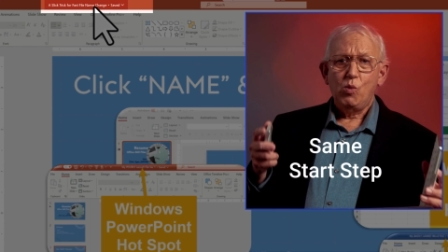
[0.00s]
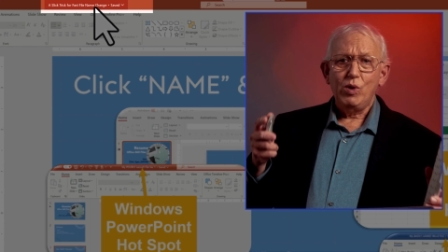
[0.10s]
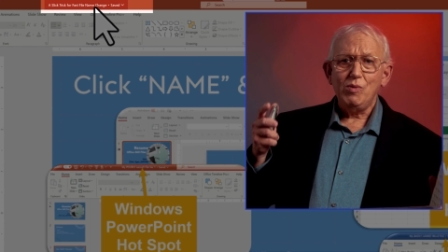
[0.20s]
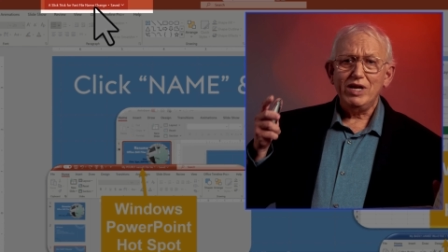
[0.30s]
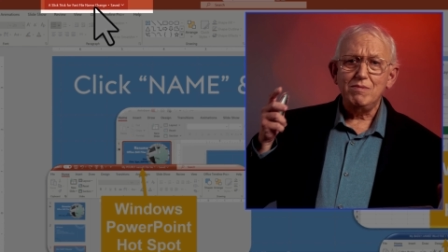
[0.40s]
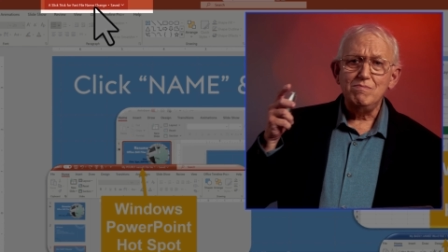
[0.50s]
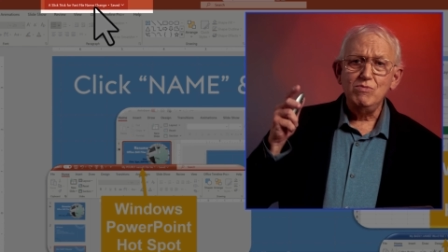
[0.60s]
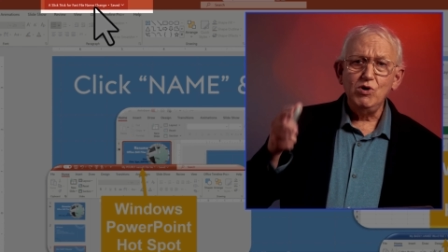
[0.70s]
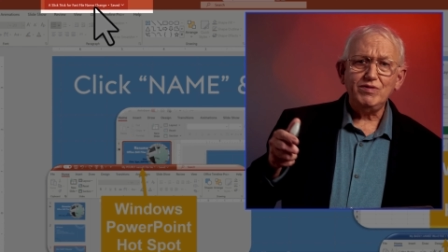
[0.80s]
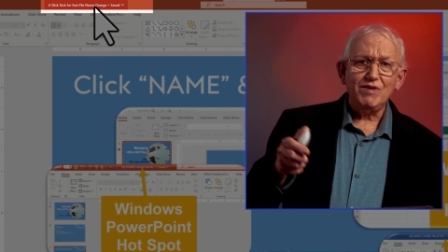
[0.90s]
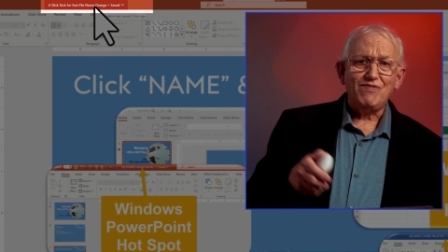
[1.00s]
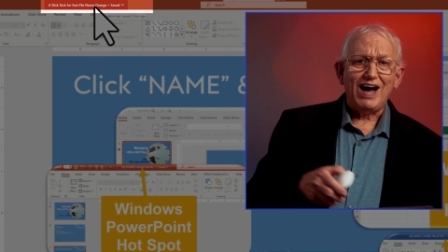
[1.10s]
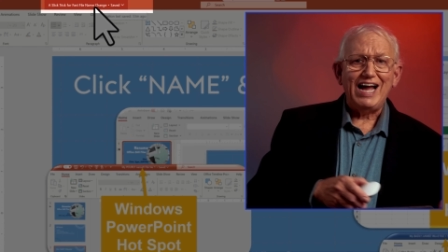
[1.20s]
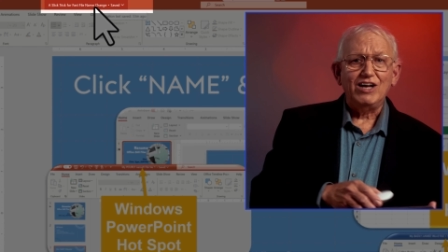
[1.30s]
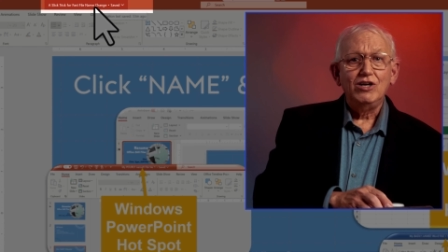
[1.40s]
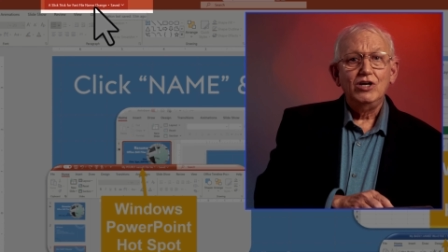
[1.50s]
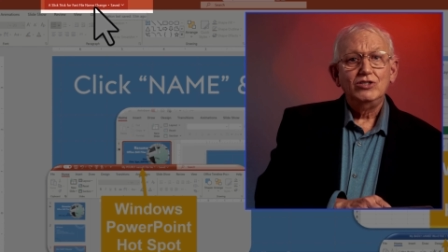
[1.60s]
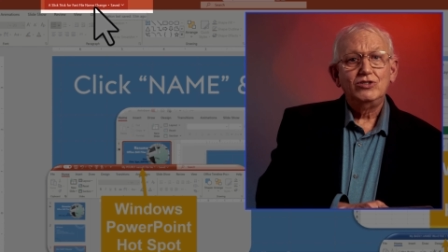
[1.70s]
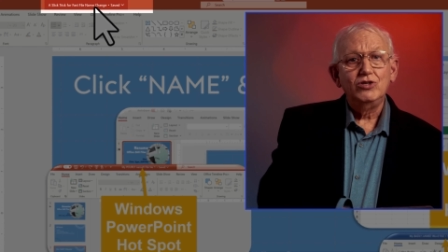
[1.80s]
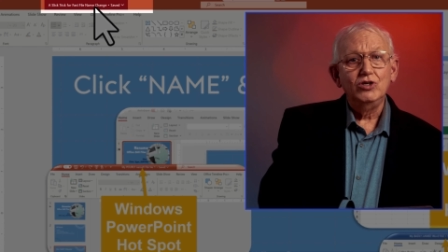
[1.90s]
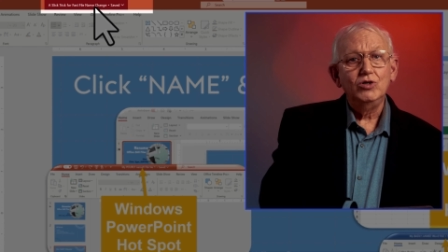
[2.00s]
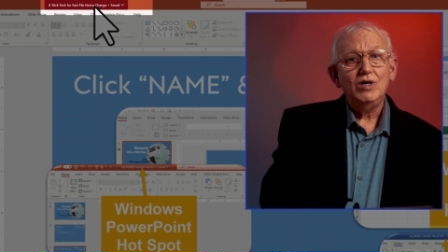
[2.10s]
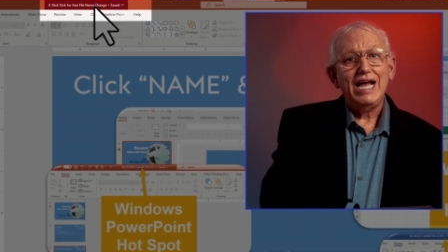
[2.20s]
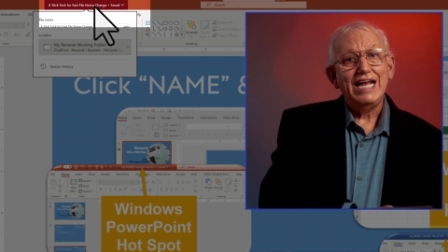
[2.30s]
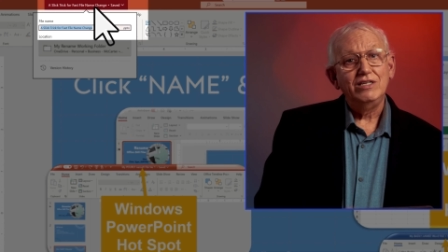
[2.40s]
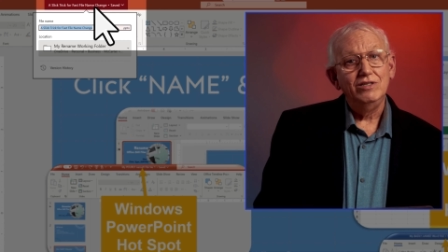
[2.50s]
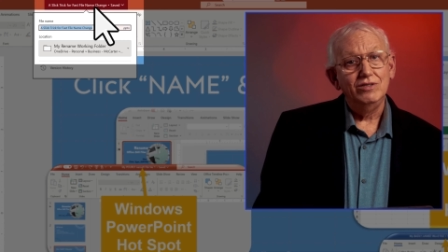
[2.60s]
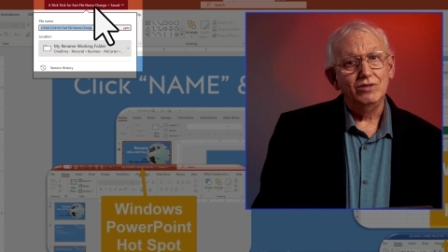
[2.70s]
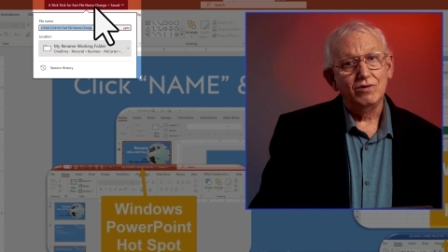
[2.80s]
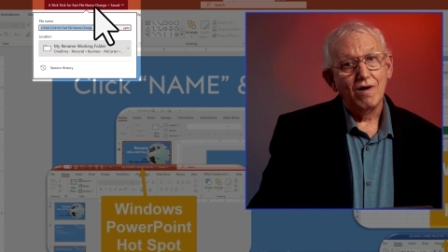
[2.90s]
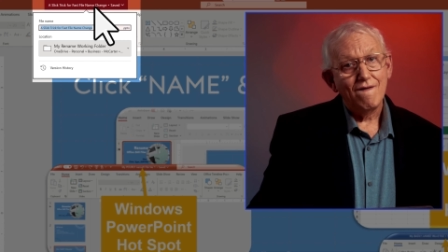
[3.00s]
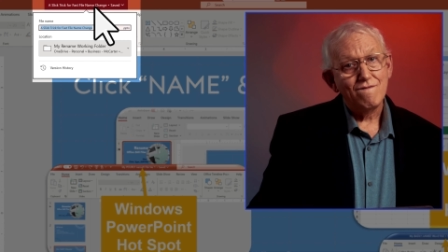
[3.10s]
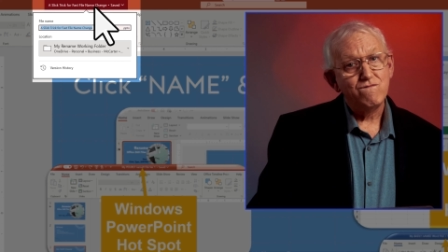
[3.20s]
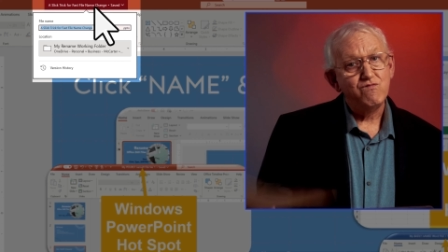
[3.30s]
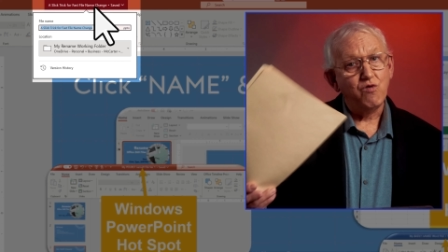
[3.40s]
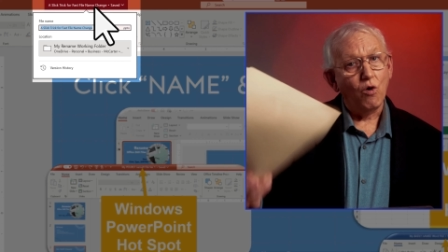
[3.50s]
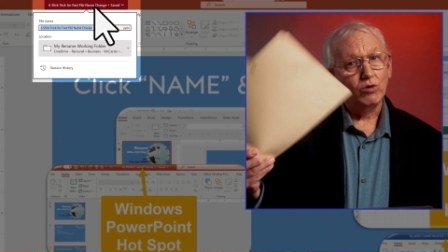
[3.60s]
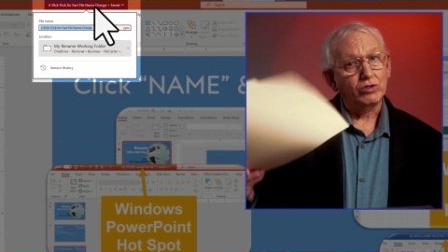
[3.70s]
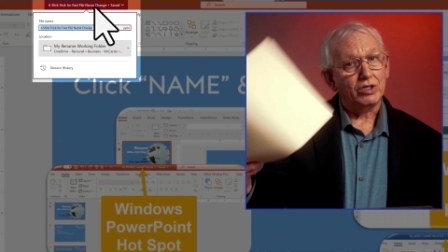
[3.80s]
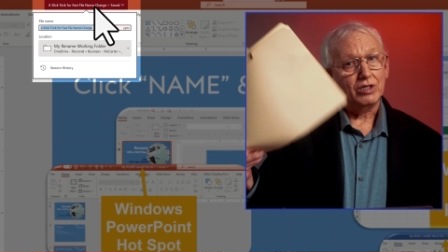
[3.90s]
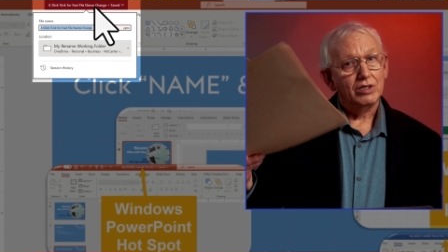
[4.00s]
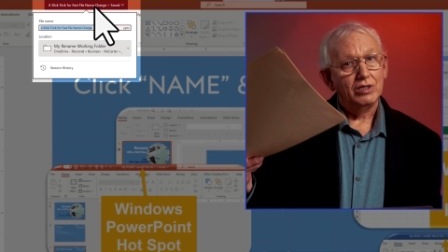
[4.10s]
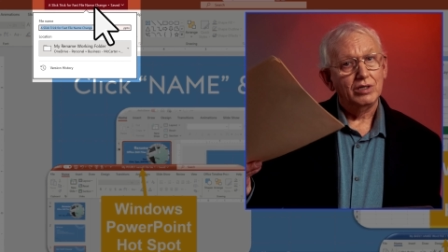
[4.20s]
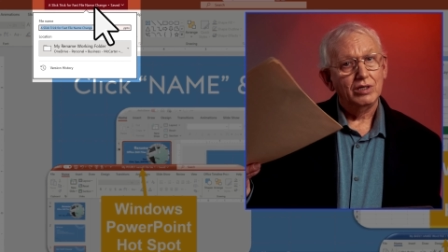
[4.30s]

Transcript: We want to move the file to a new folder.